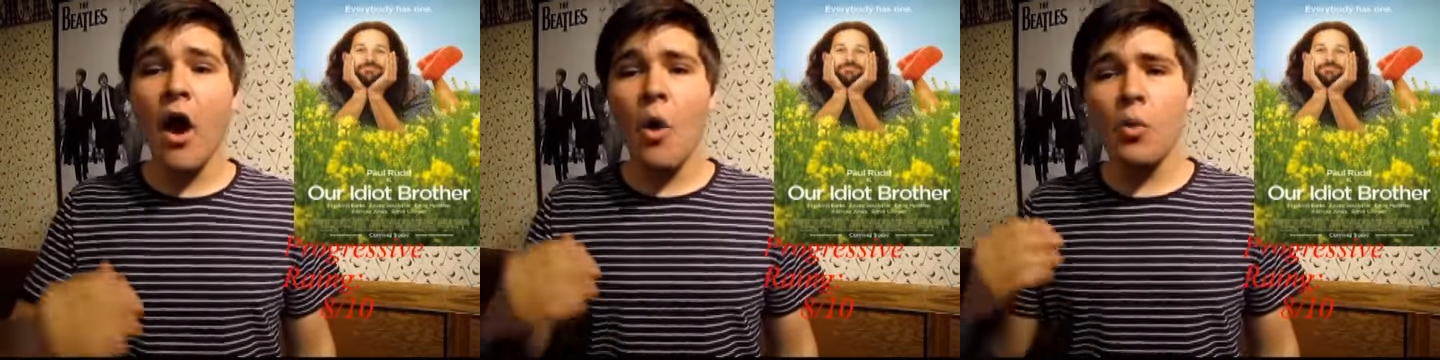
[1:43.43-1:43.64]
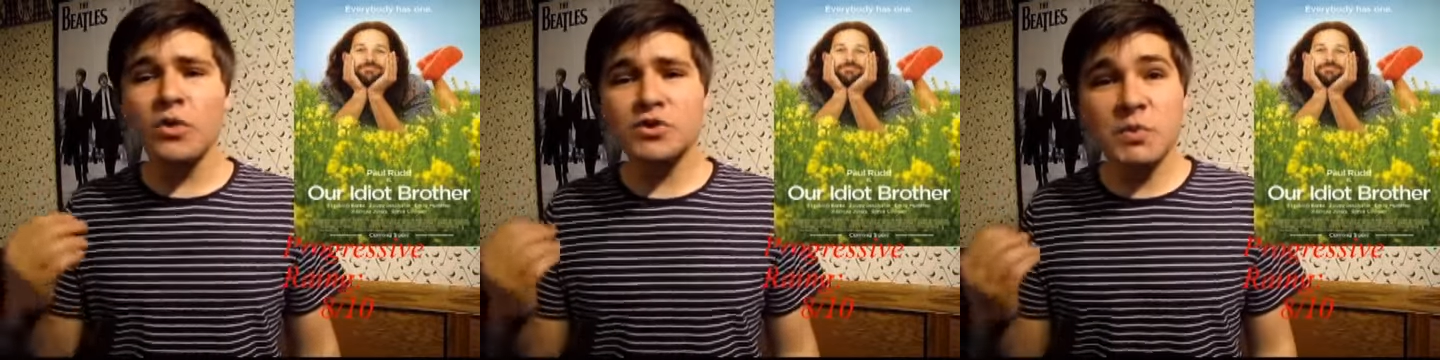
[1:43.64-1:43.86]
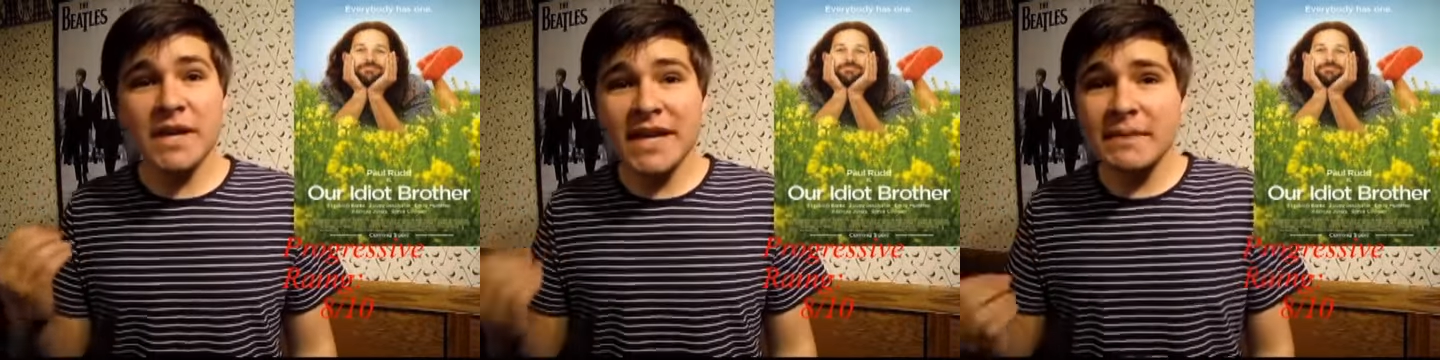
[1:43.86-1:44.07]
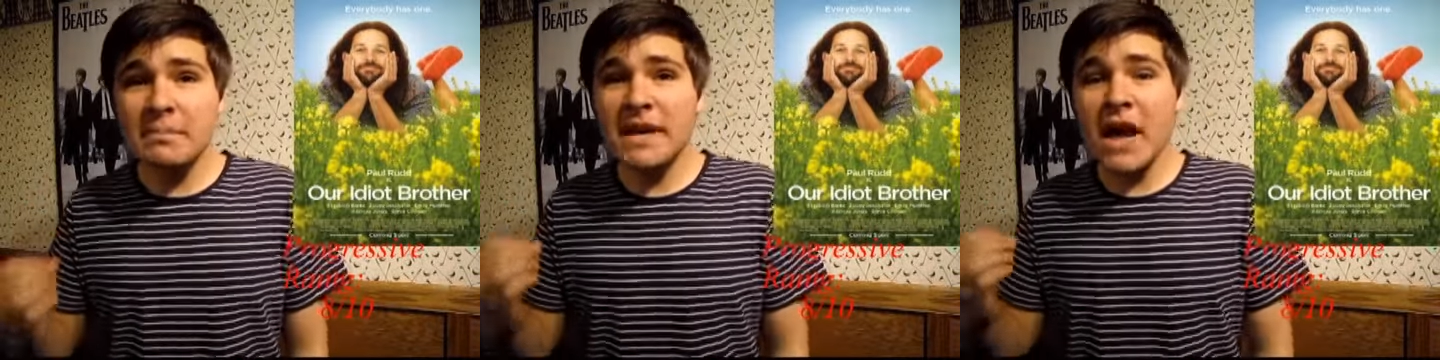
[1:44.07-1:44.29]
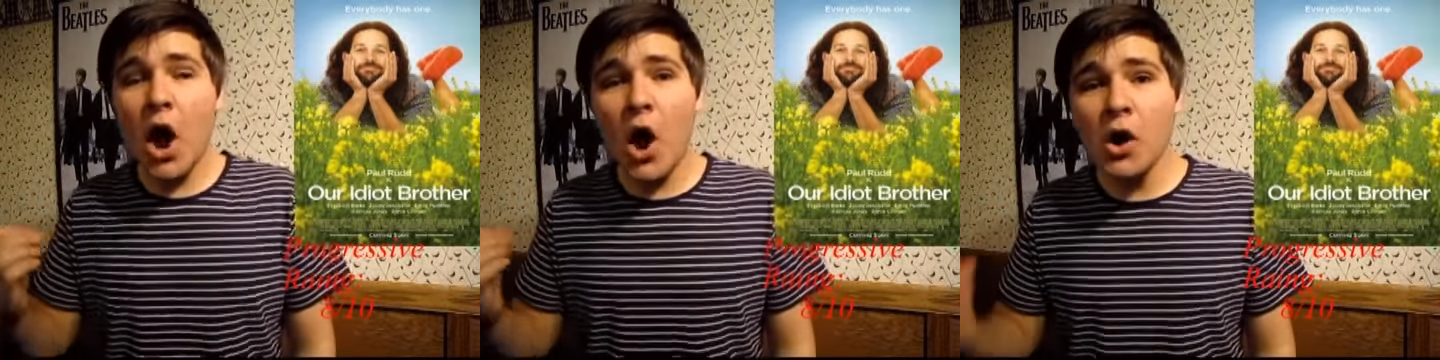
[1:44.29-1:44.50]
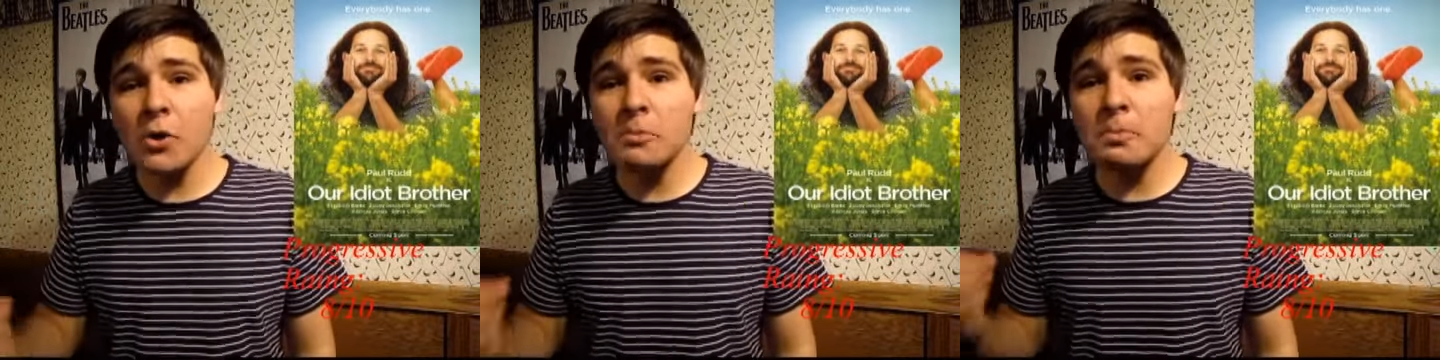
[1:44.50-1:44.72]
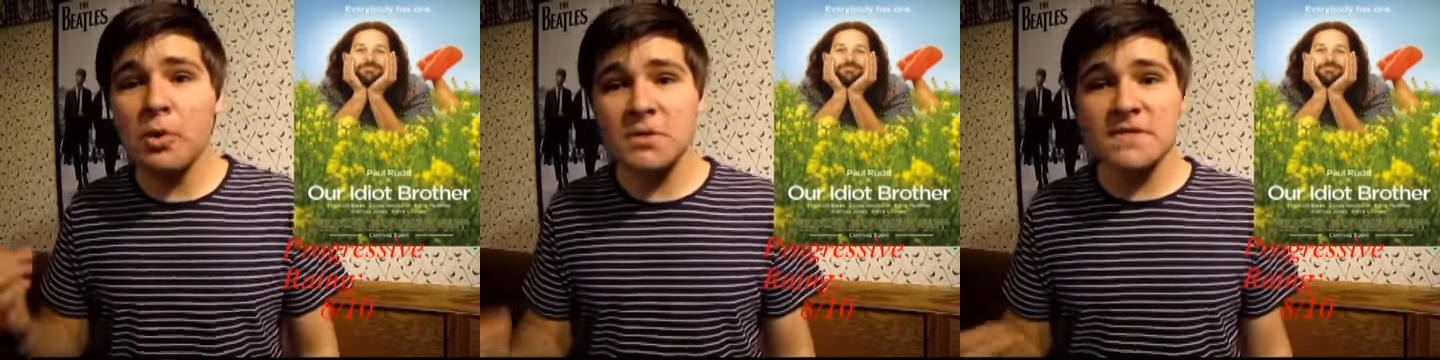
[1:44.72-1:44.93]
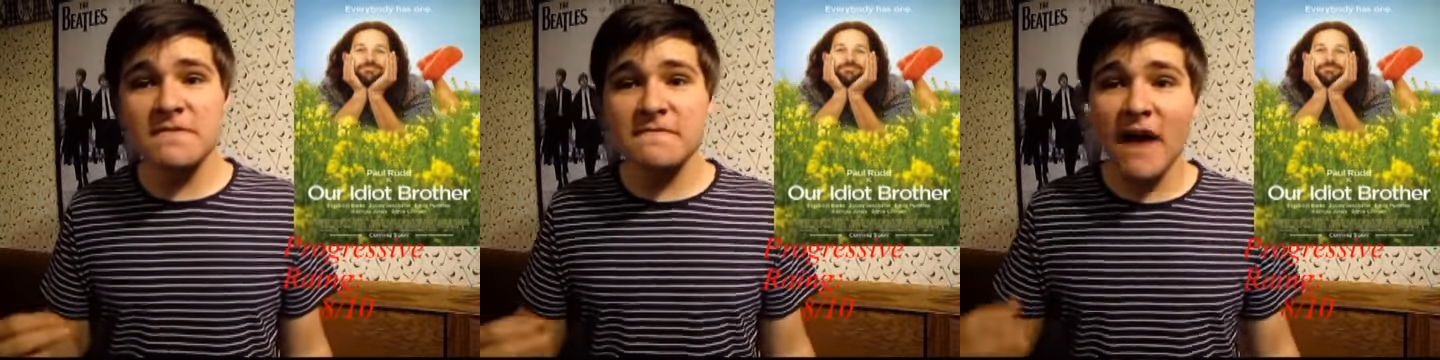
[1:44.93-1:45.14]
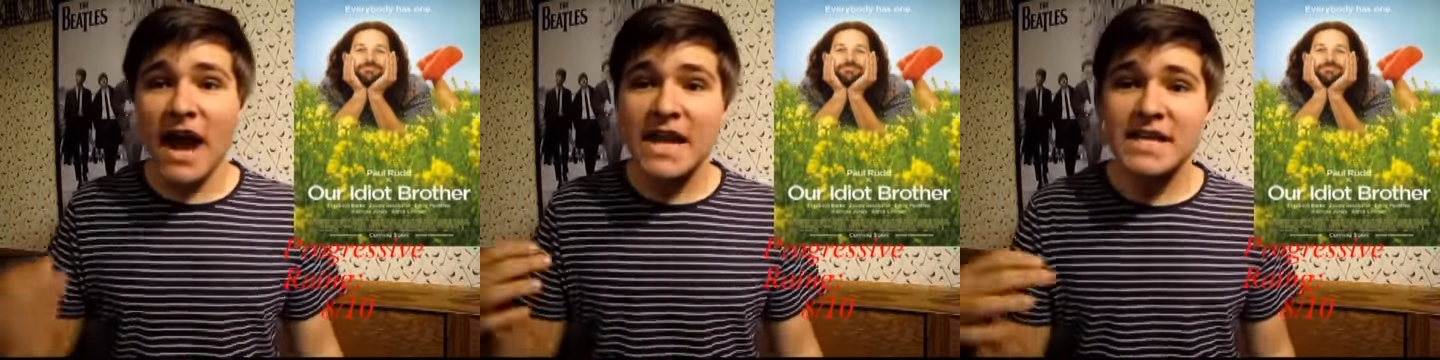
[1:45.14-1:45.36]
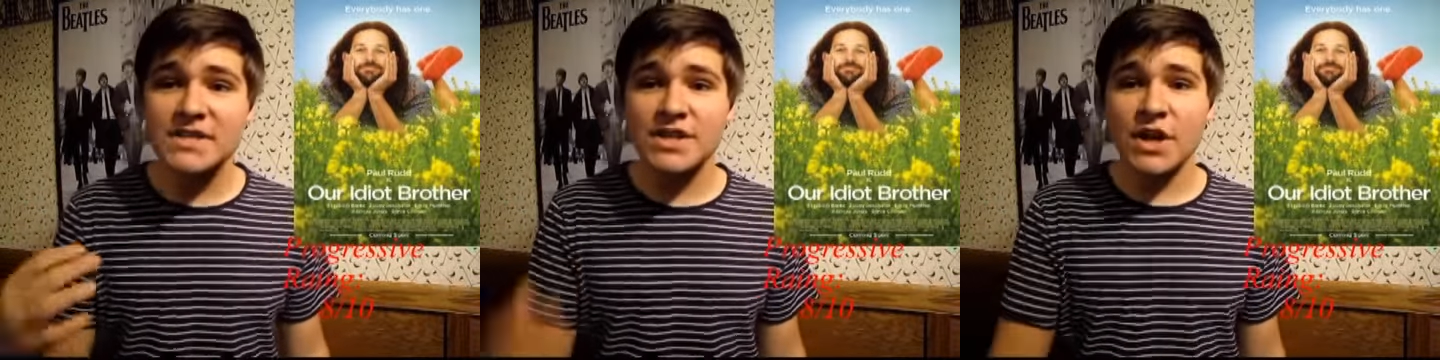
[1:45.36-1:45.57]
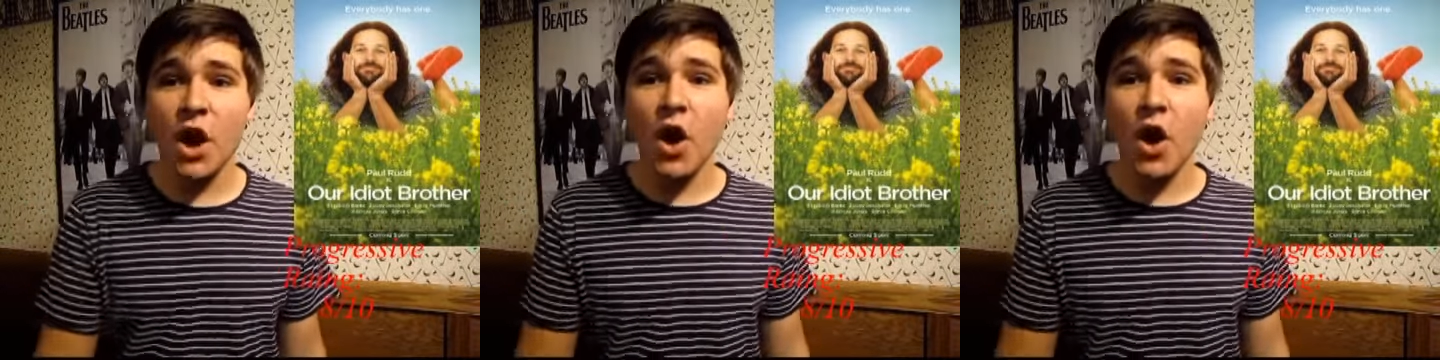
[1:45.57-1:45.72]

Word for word: which we can be hard put to find as an